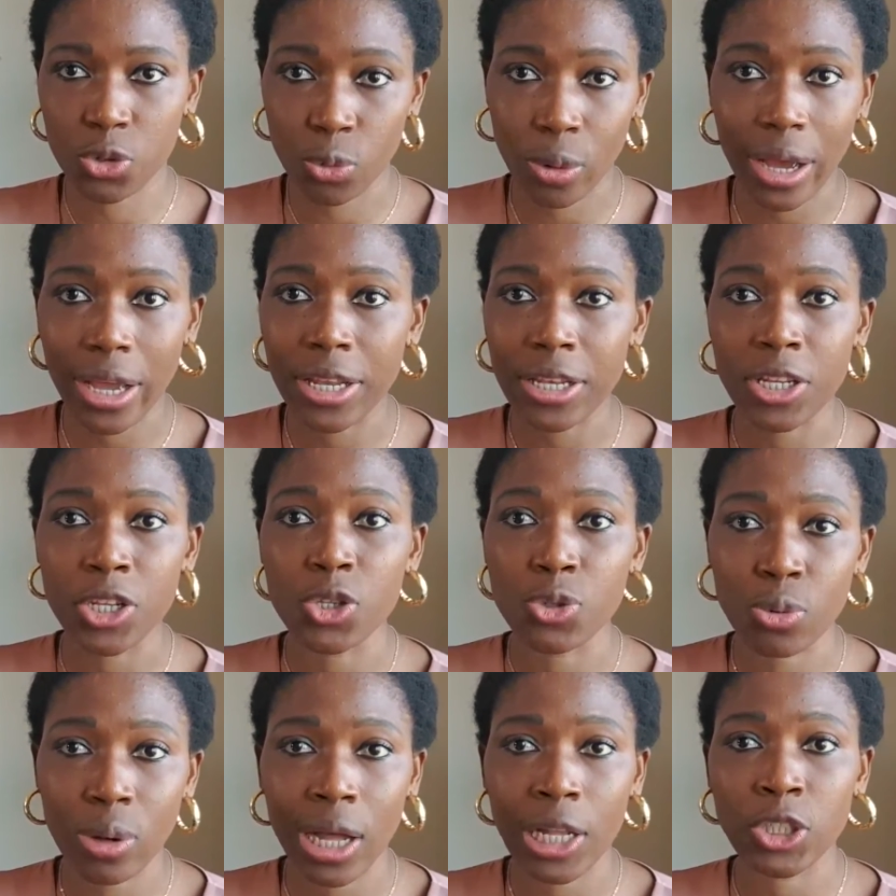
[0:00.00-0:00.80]
Do I
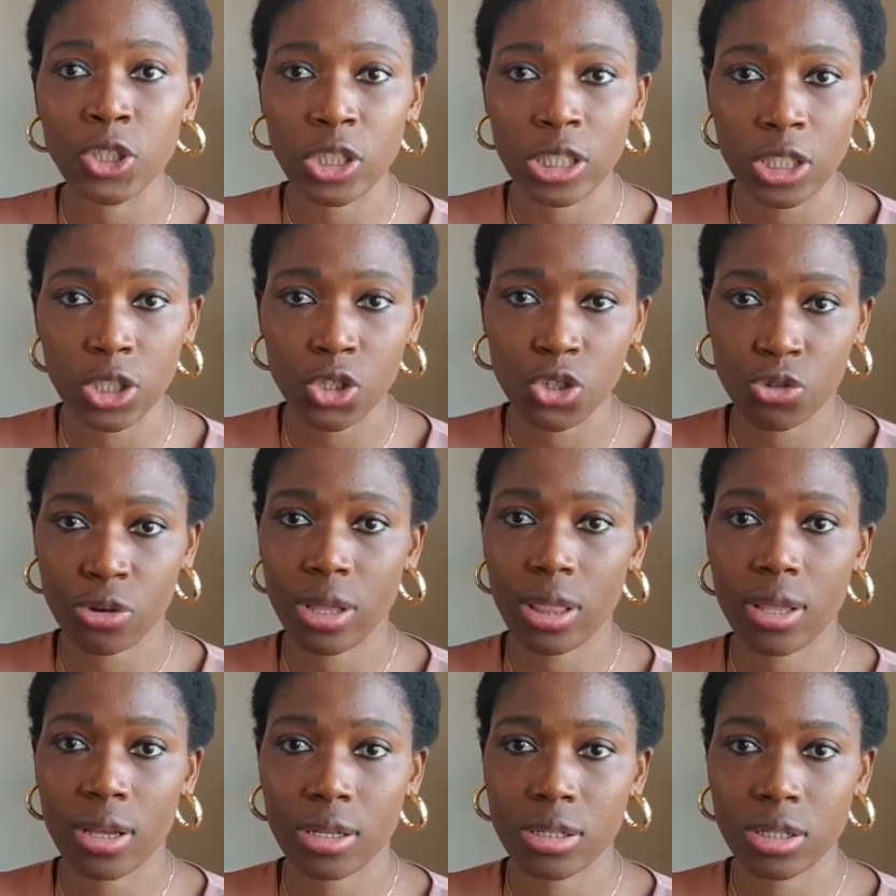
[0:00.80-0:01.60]
need to actually
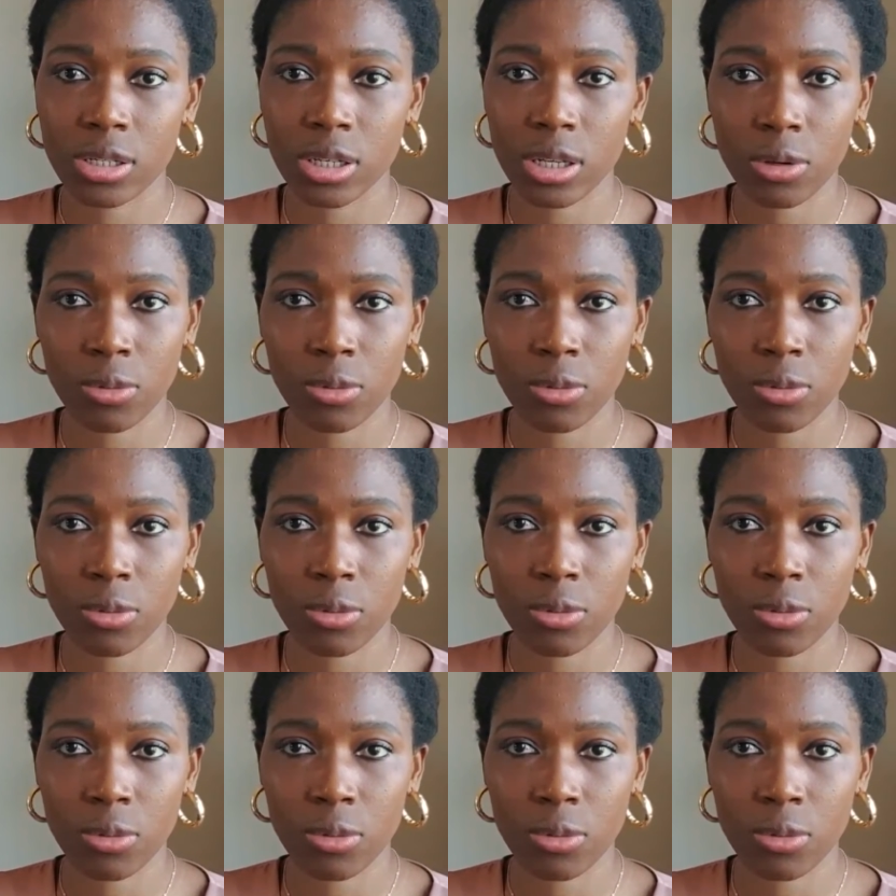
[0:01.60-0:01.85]
treat it?